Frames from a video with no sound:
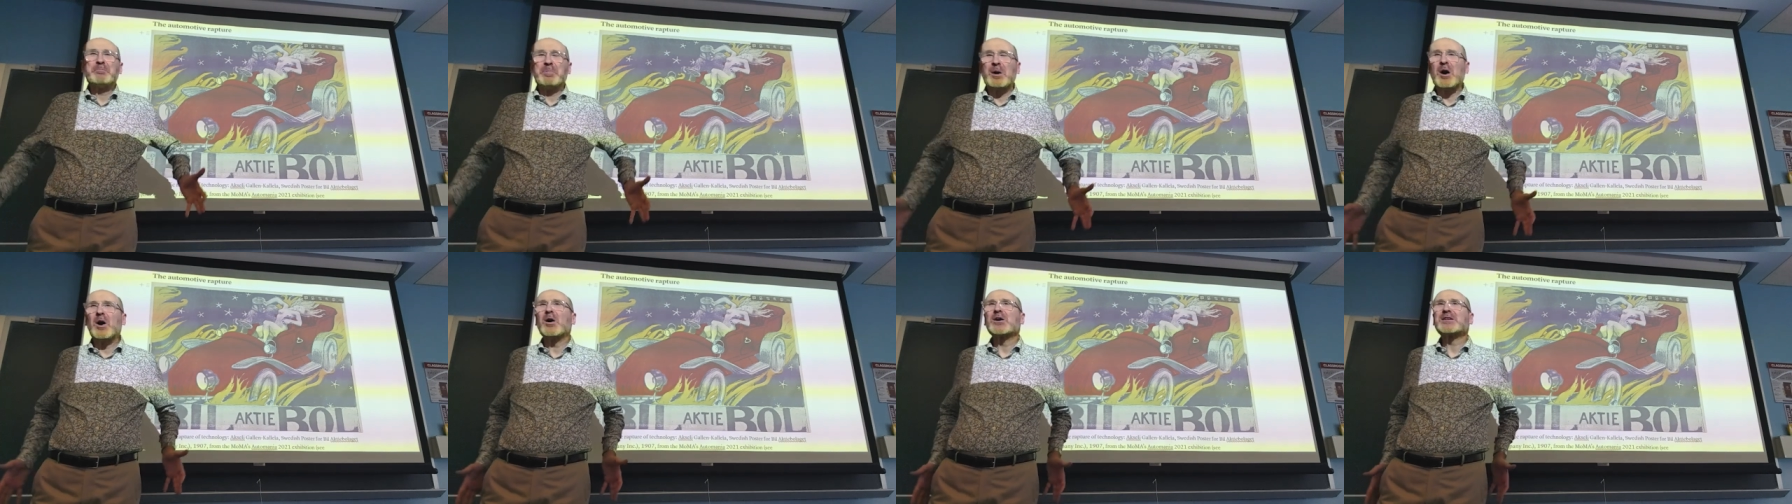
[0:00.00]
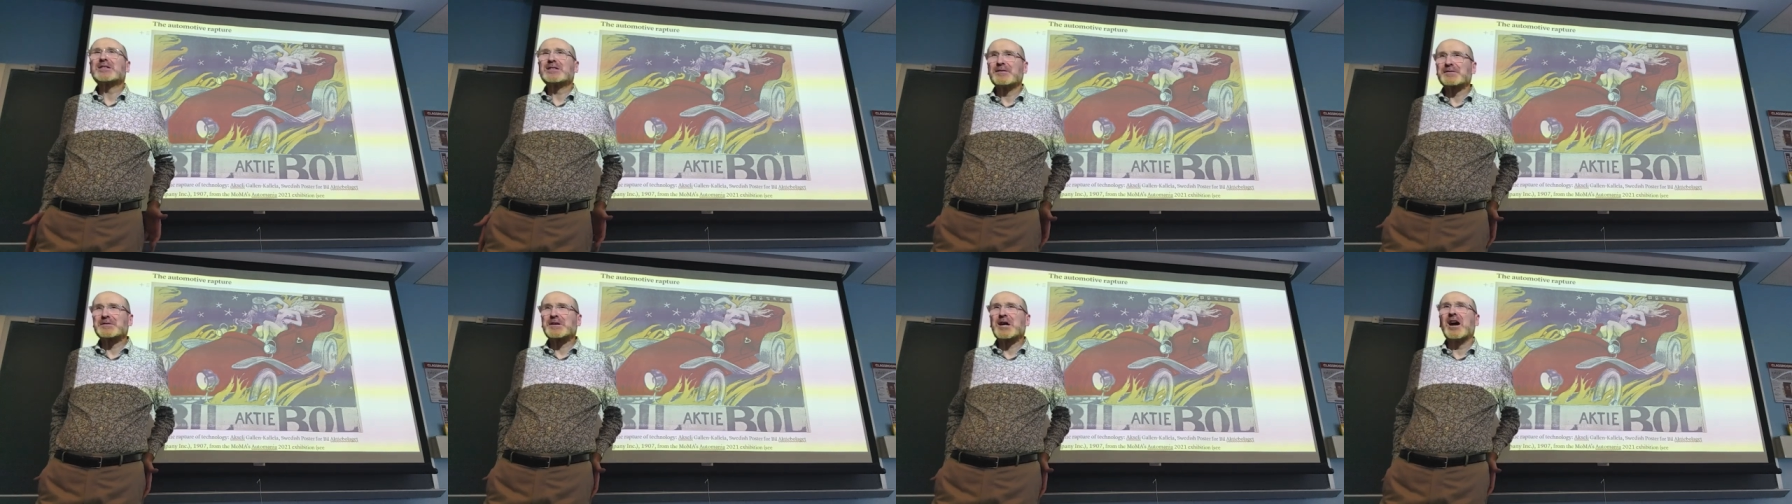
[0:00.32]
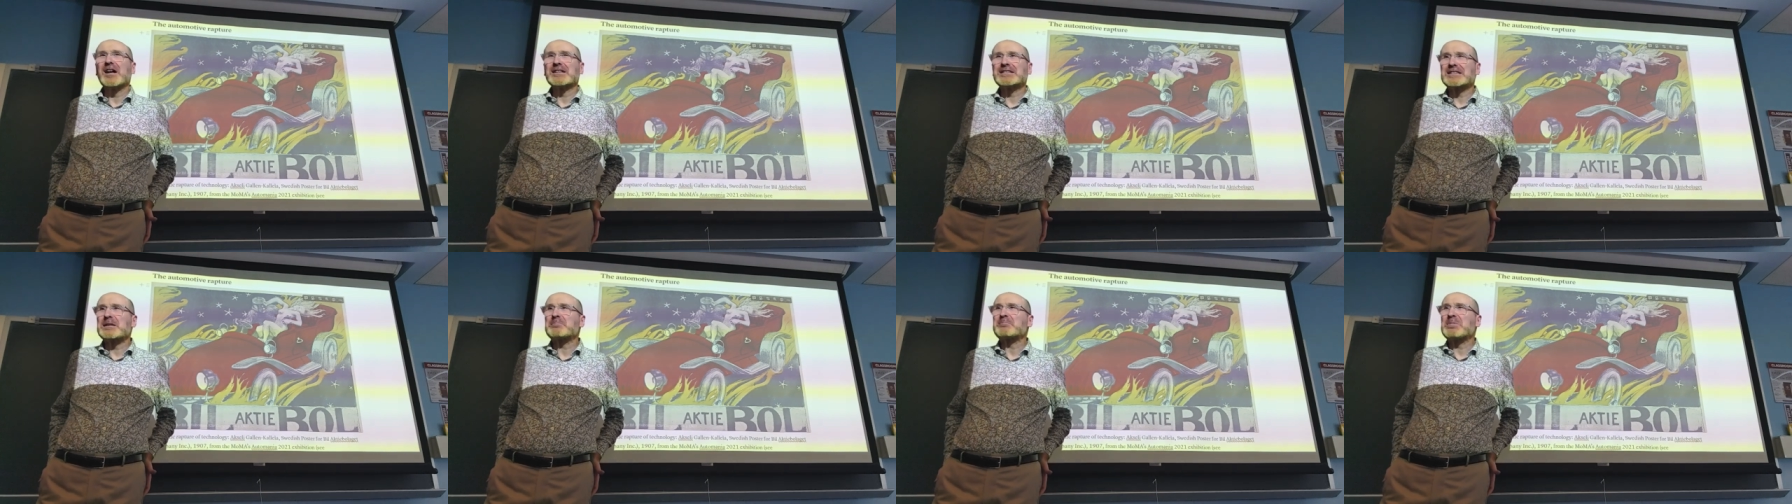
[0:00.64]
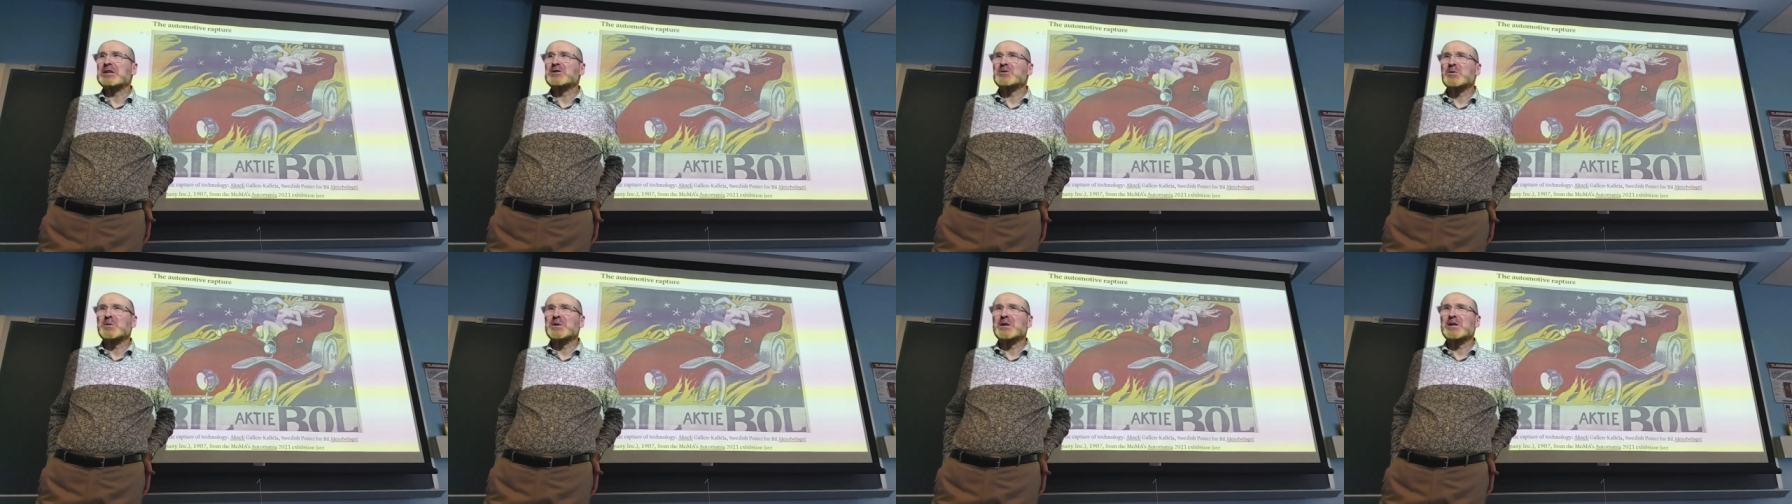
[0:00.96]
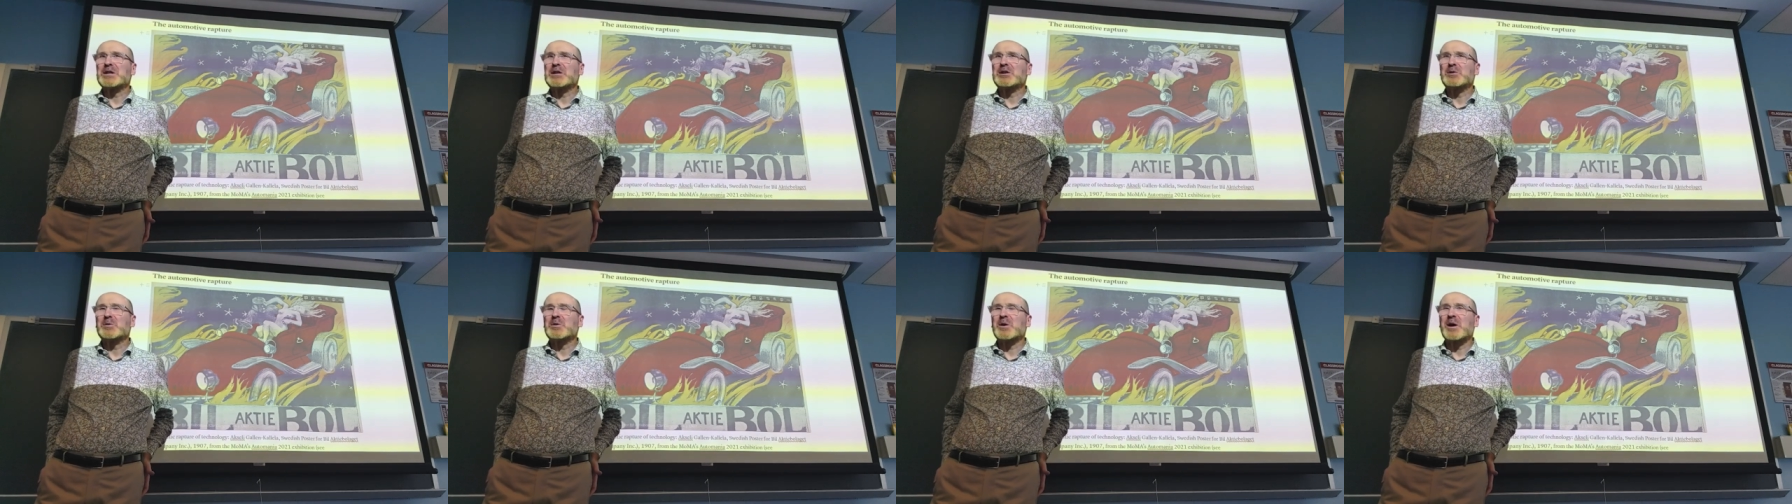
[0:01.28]
point of contact between
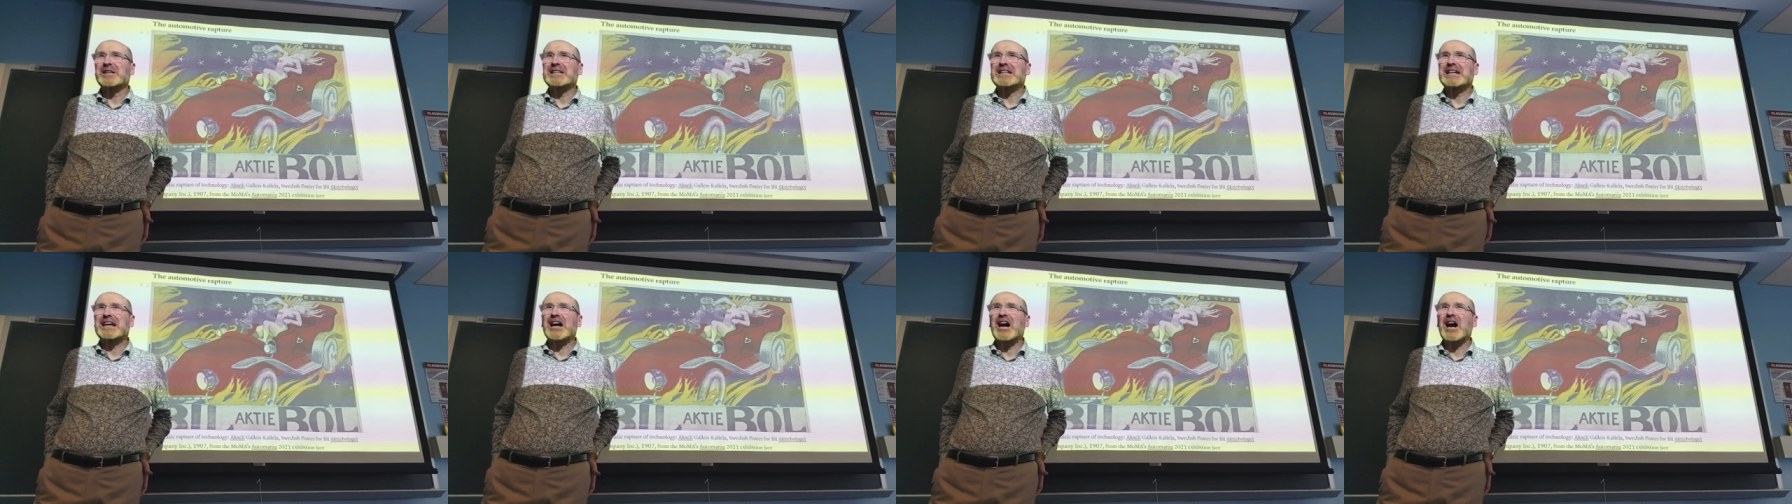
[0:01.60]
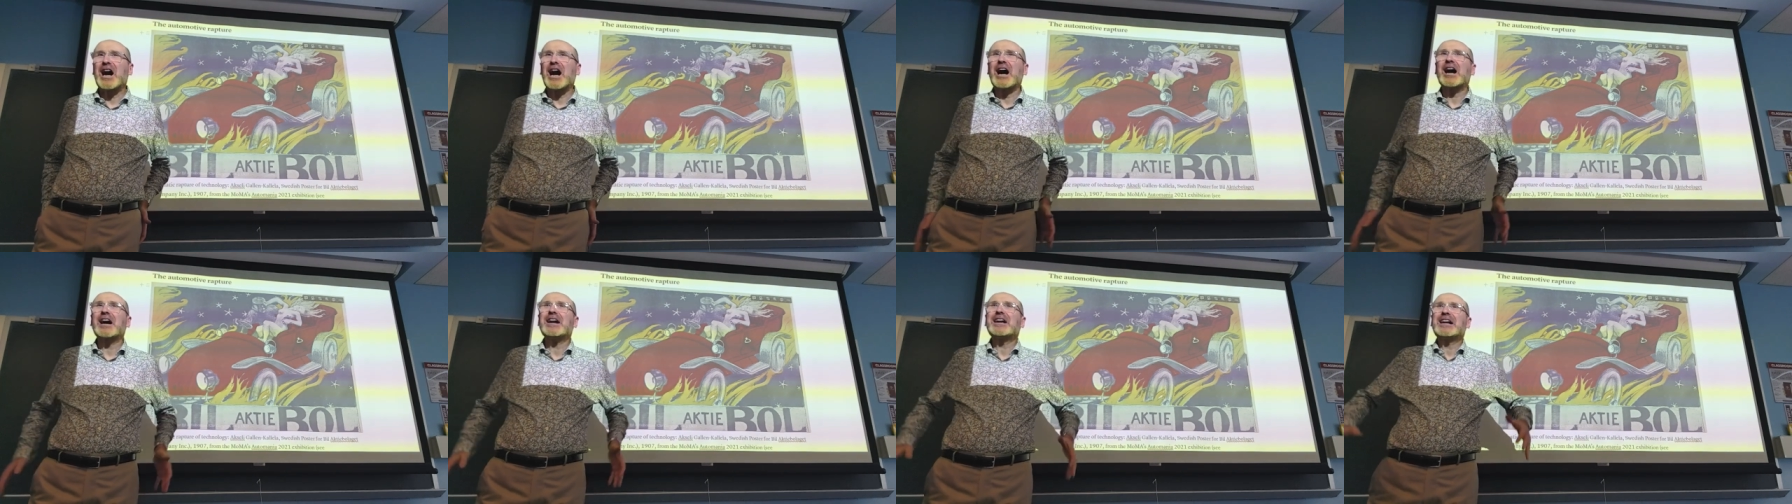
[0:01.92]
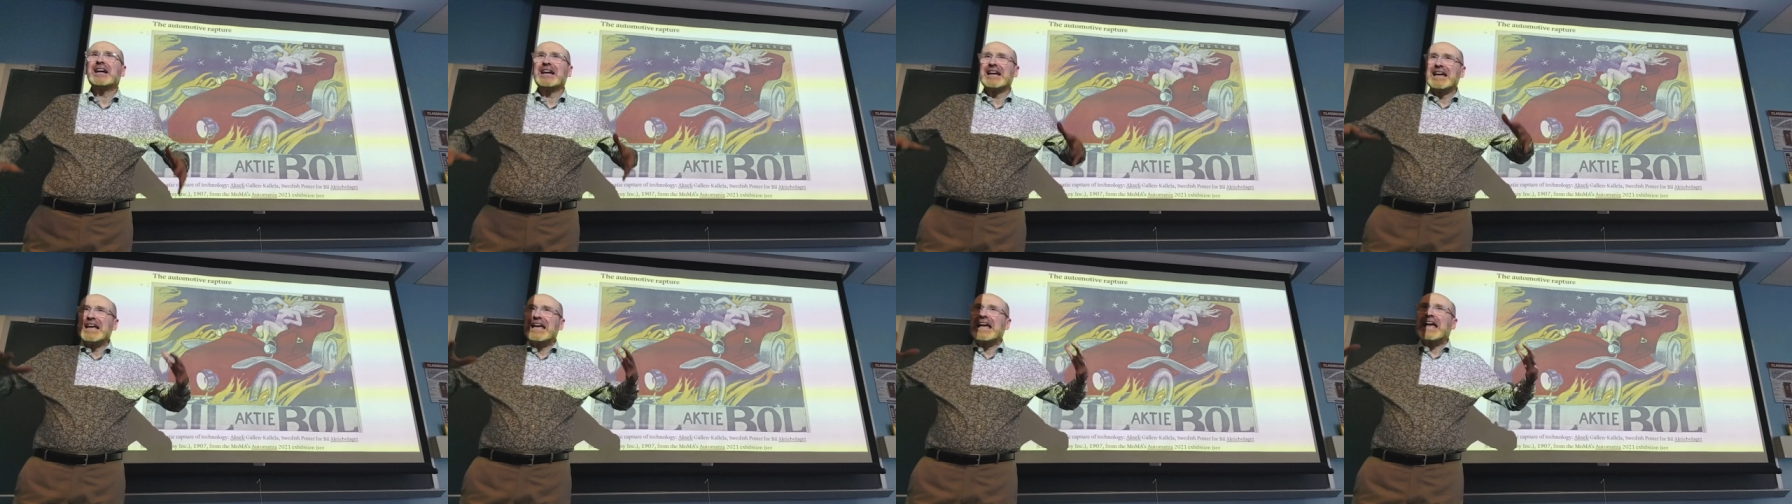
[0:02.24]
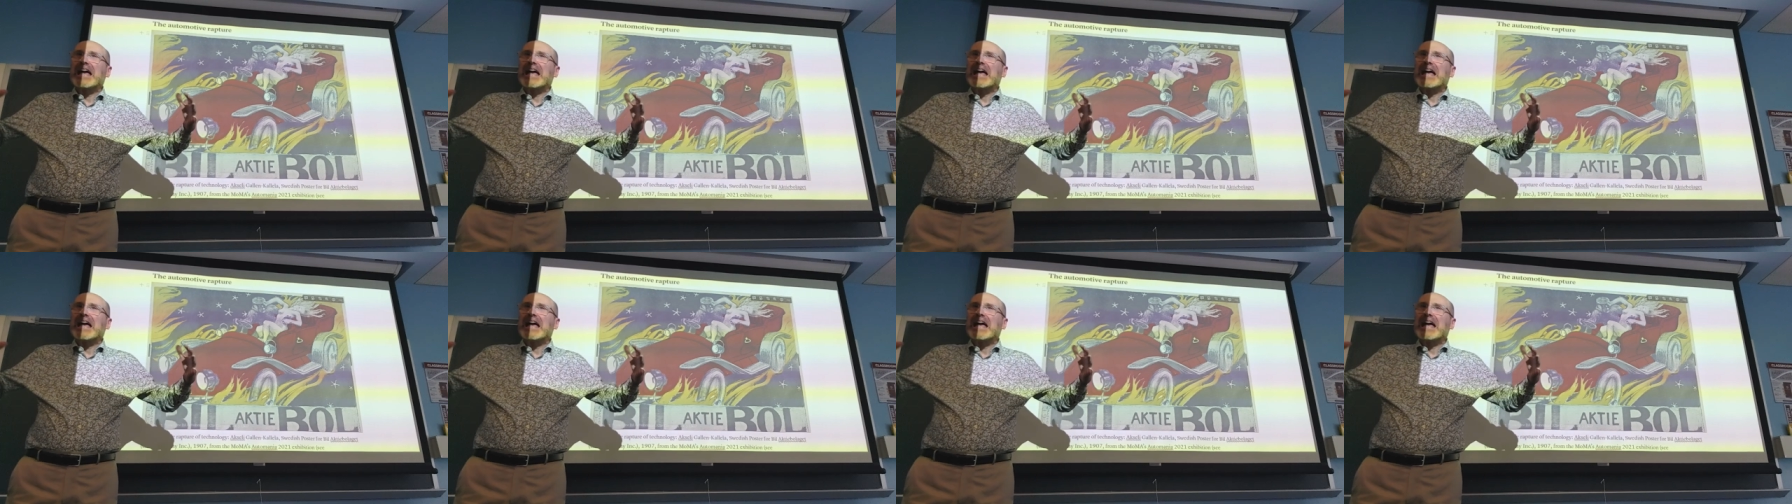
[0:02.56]
you and the car,